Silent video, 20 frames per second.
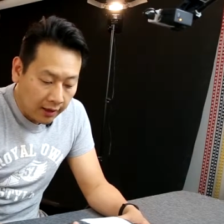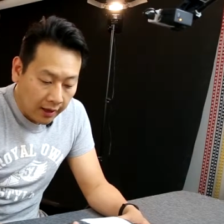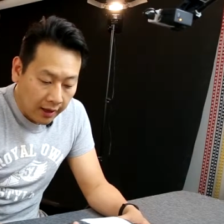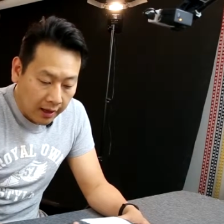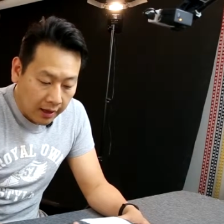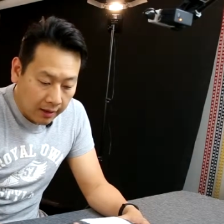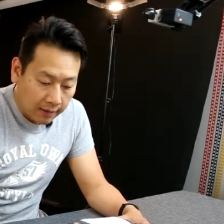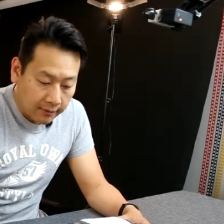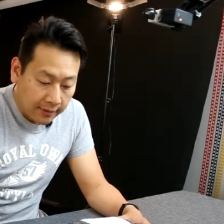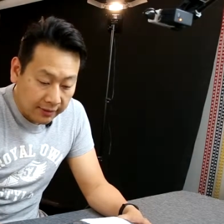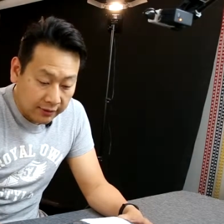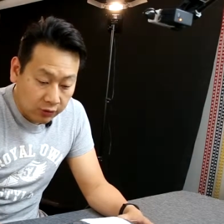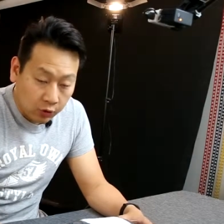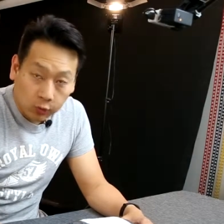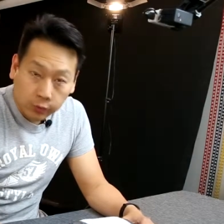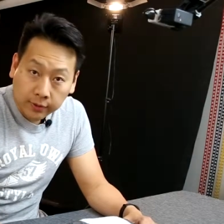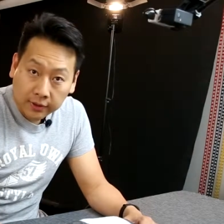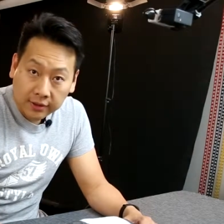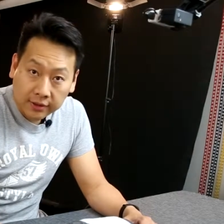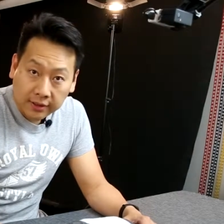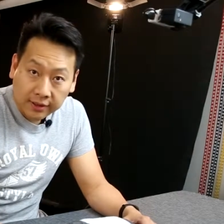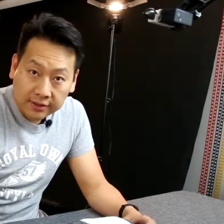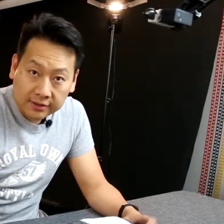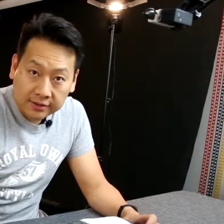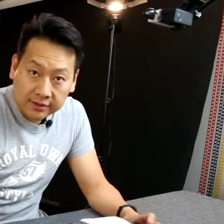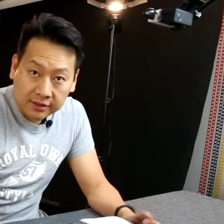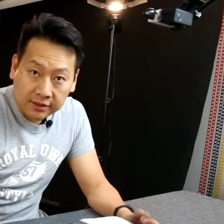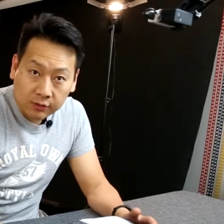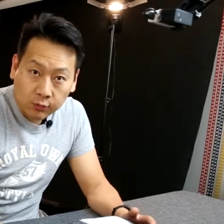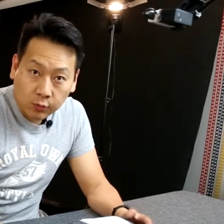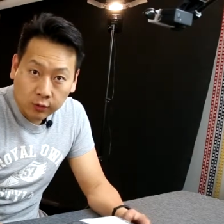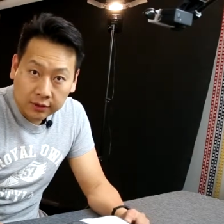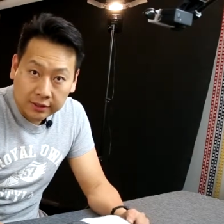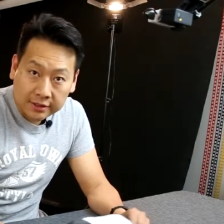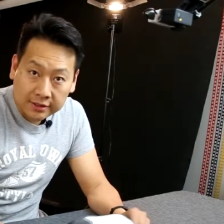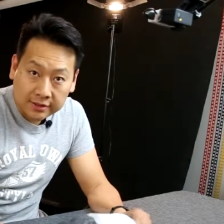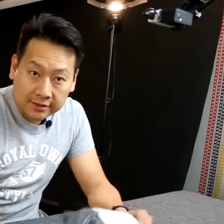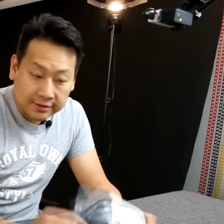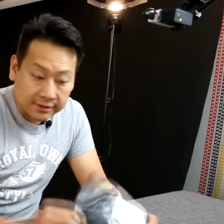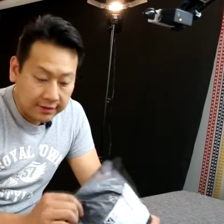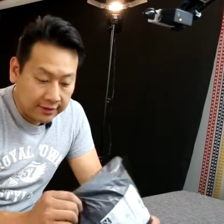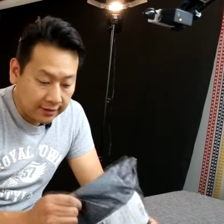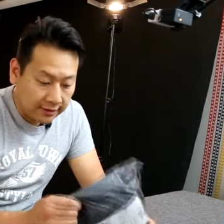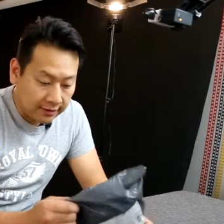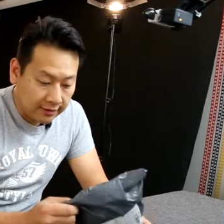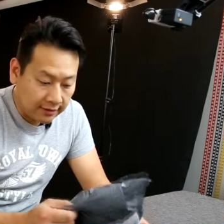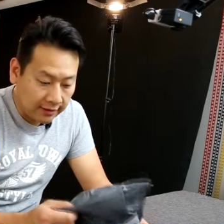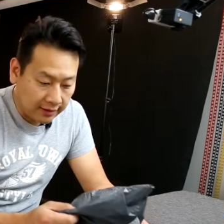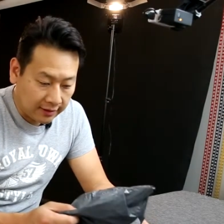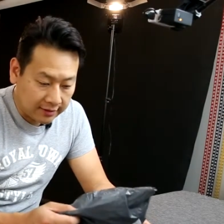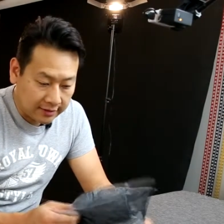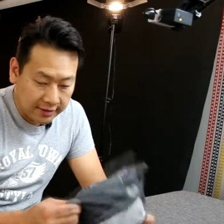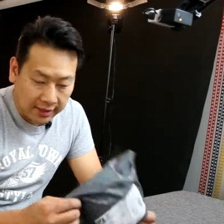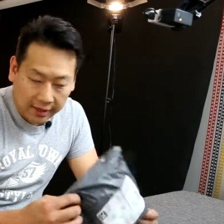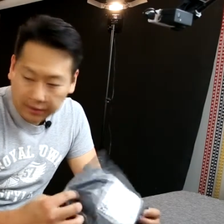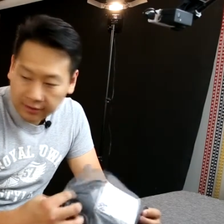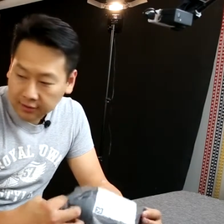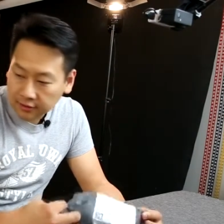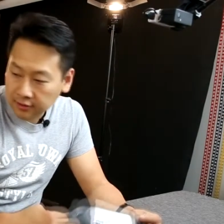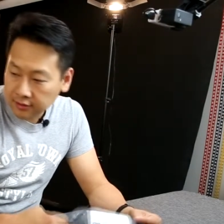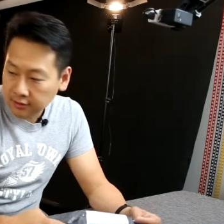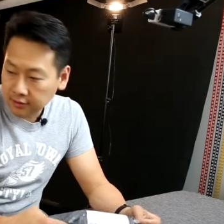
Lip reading: Let's open it and see what is inside.